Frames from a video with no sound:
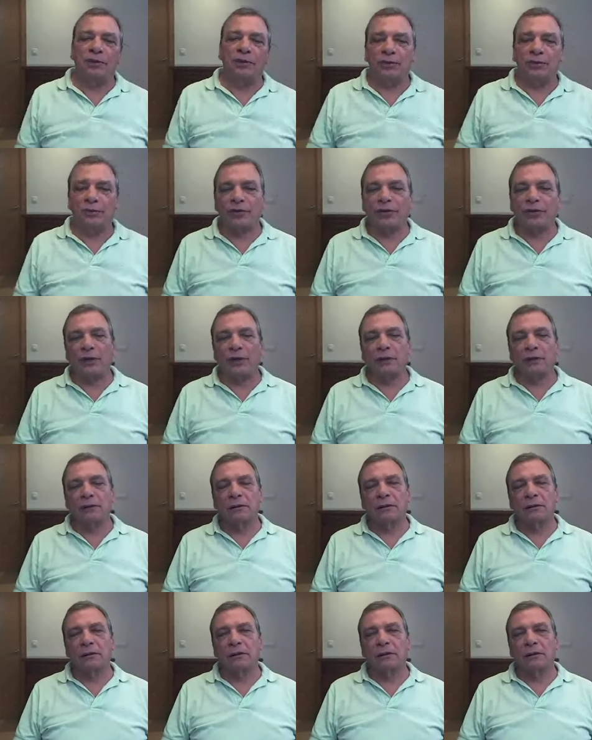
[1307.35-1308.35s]
everything
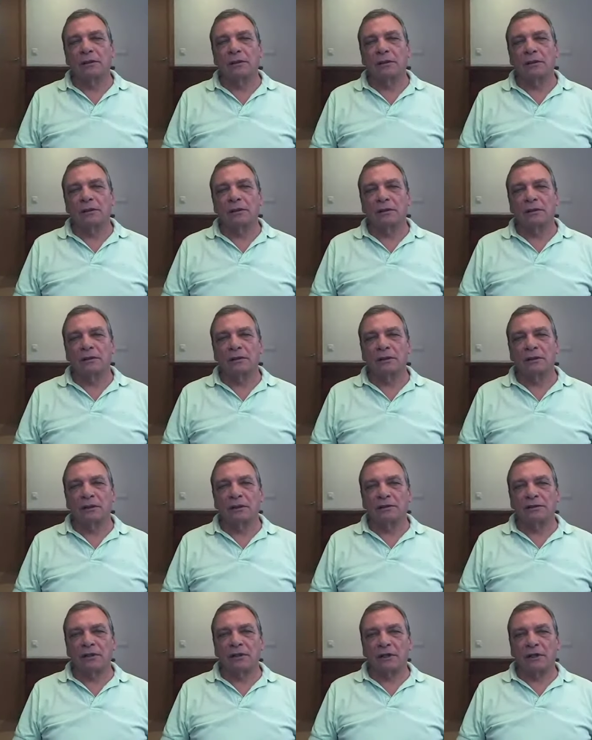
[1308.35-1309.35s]

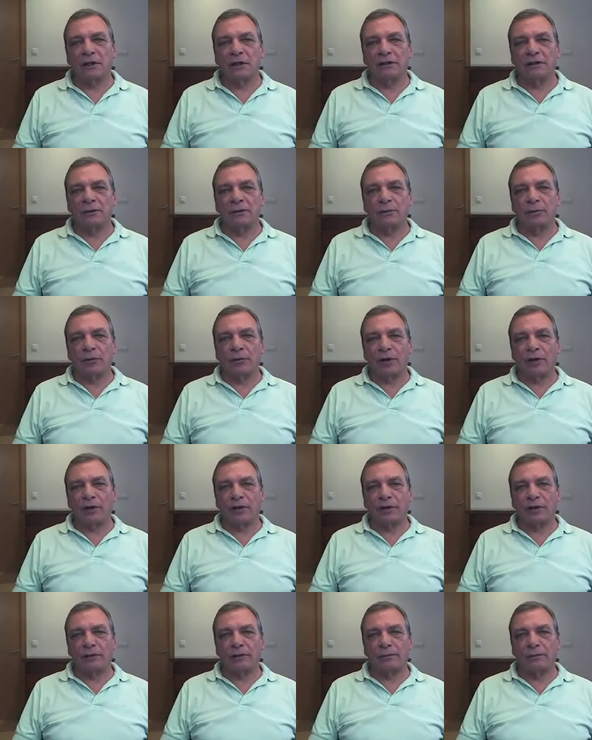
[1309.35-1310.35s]
and take a deep
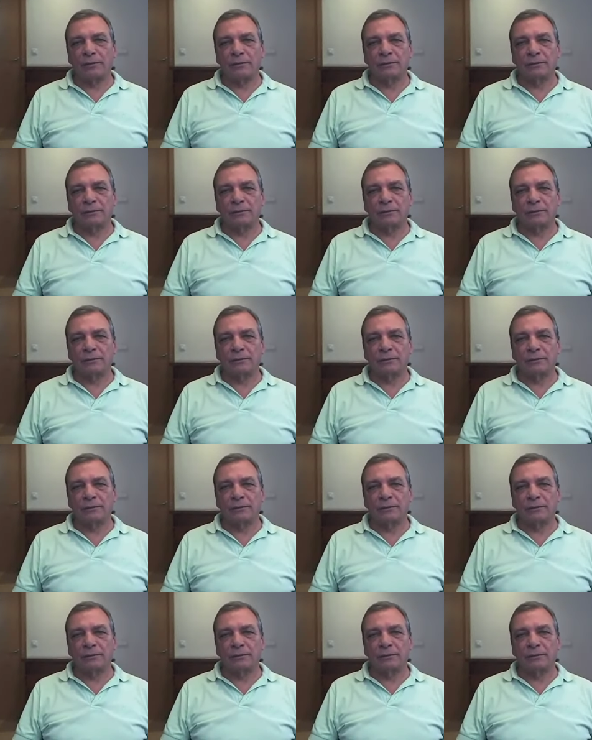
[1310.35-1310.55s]
breath.